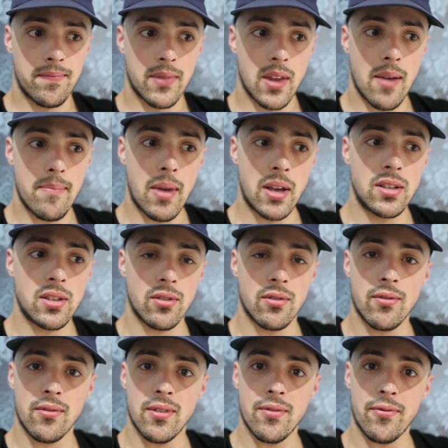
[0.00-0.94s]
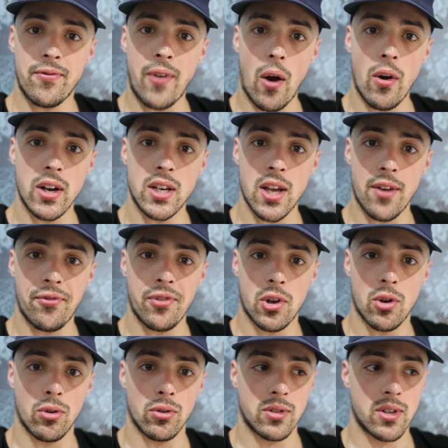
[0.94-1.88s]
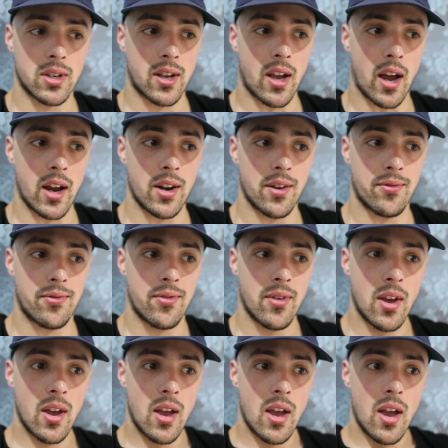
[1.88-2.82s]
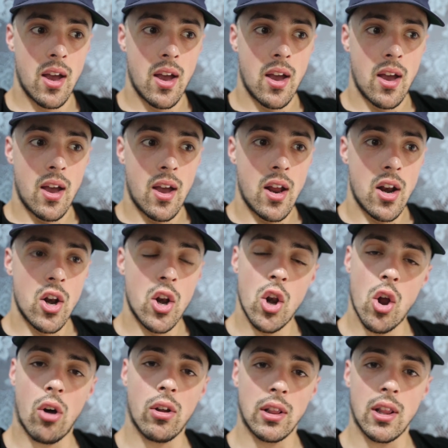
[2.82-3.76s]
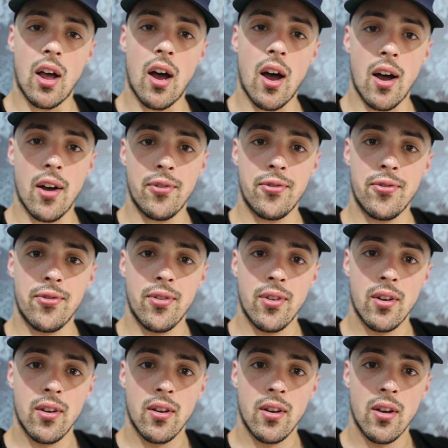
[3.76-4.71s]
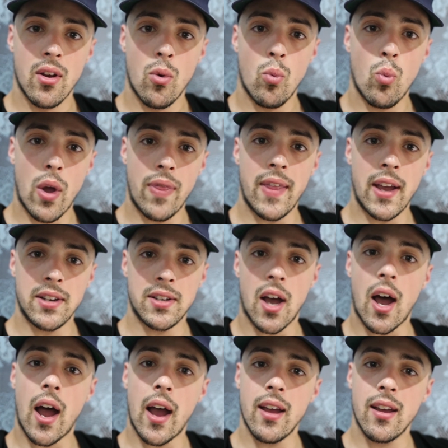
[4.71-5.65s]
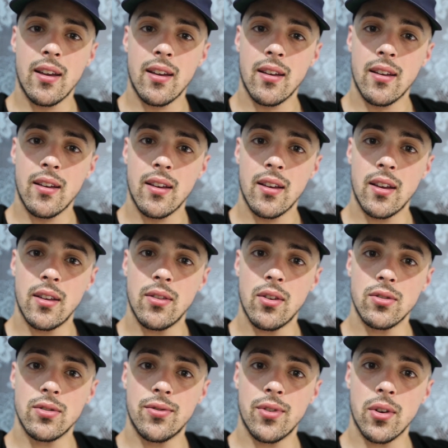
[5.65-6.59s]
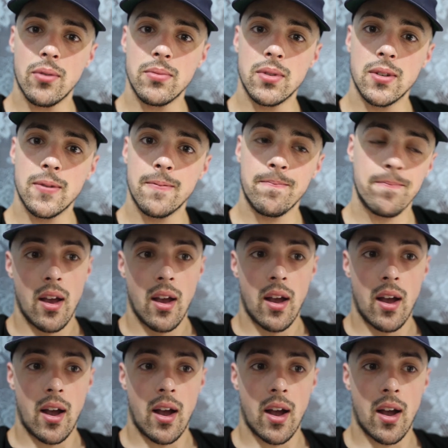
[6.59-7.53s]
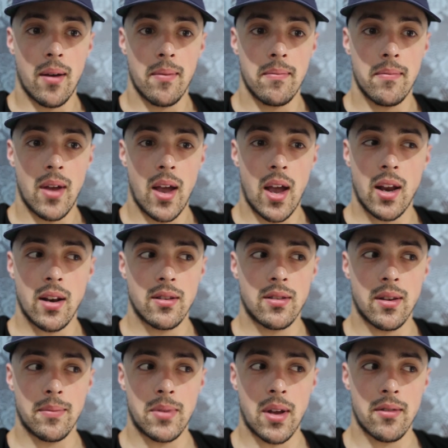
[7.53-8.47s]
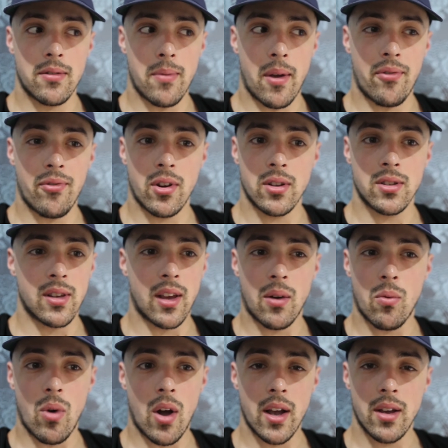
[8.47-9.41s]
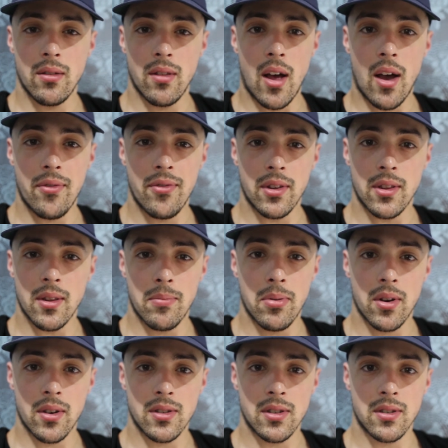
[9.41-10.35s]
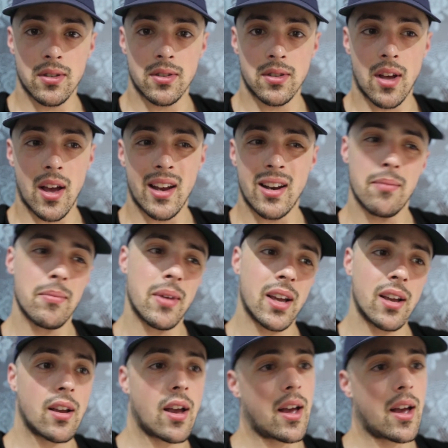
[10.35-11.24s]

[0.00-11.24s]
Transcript: It makes it very difficult to kind of not laugh when they die in those films. And sometimes my friends are like, why are you laughing? The person just died. And I'm like,